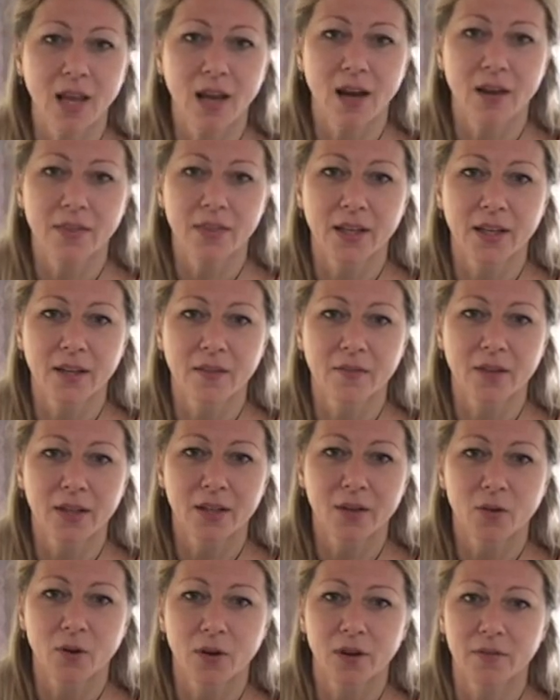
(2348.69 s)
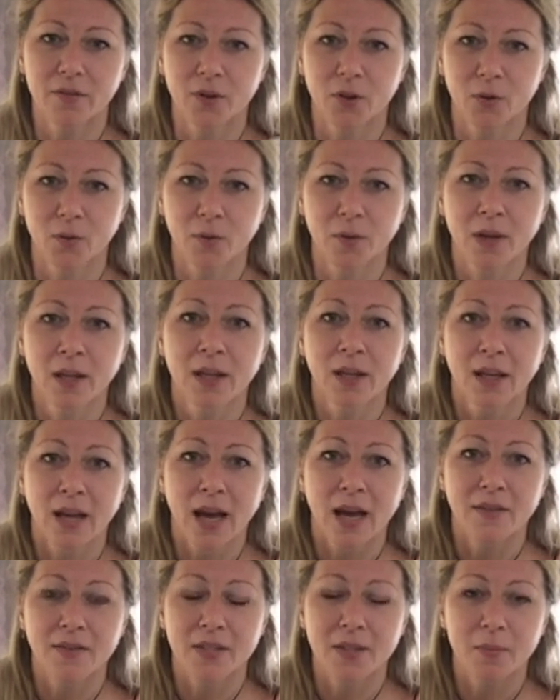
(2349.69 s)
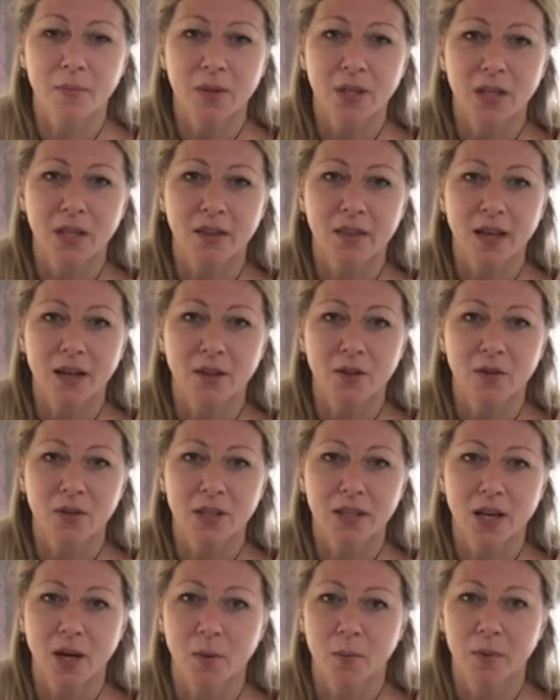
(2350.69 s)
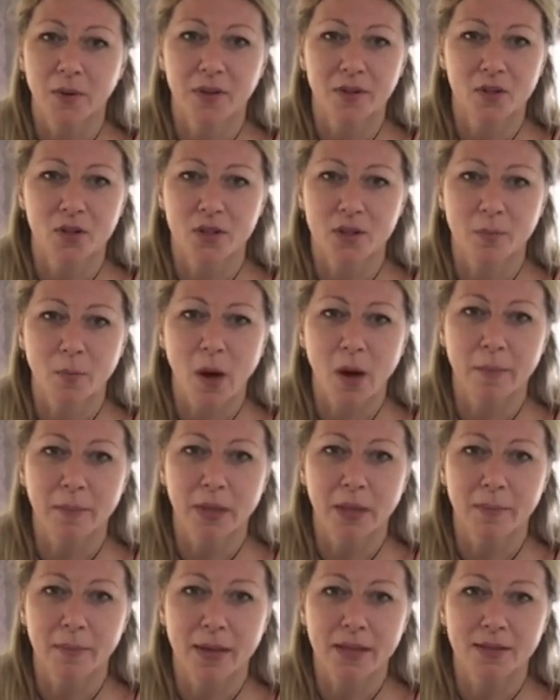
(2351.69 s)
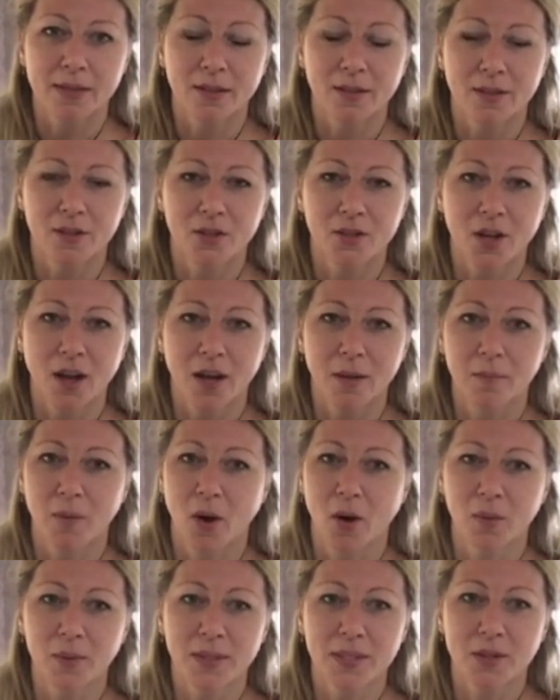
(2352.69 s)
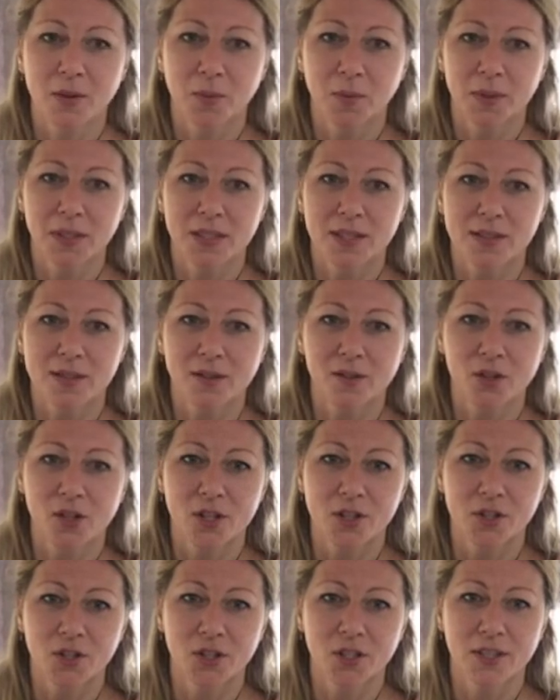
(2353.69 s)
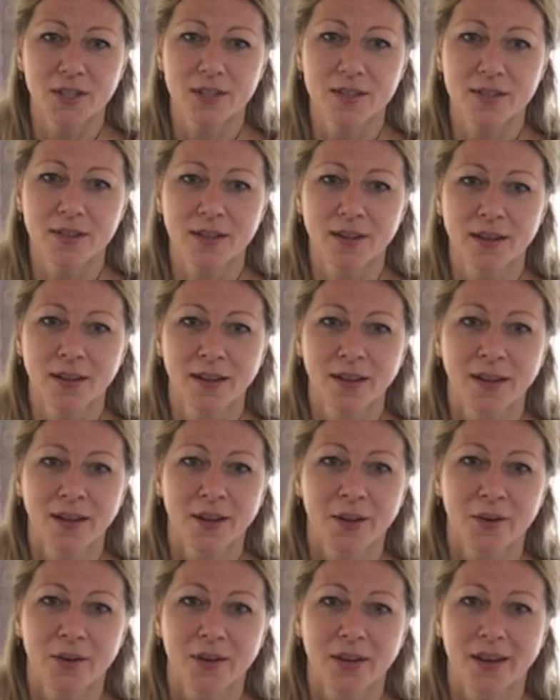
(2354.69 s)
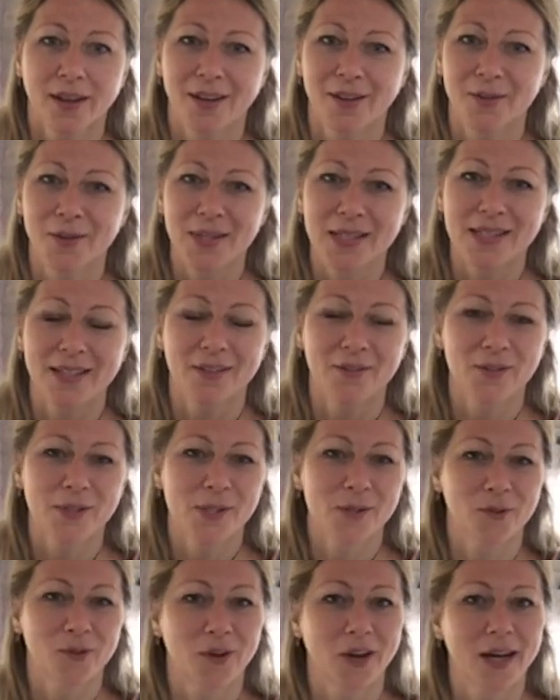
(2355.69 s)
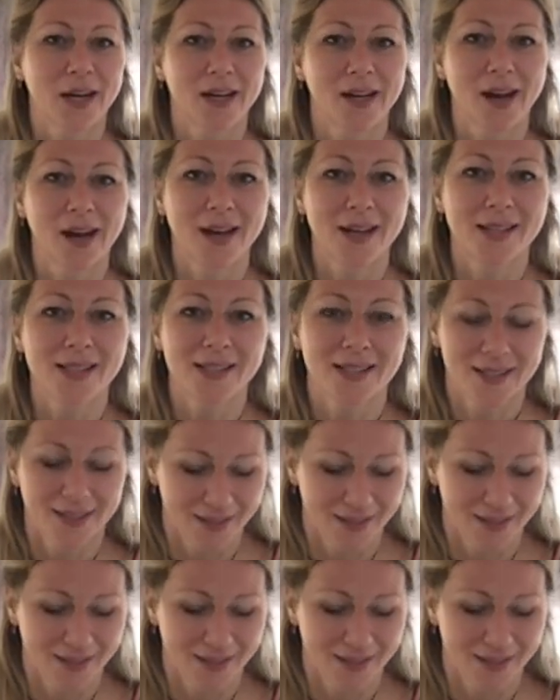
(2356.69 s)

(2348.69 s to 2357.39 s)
I'll think of it, or if you have something that you need help with, just pop me a message. I'm always open to suggestions. Anyways, it was great, guys.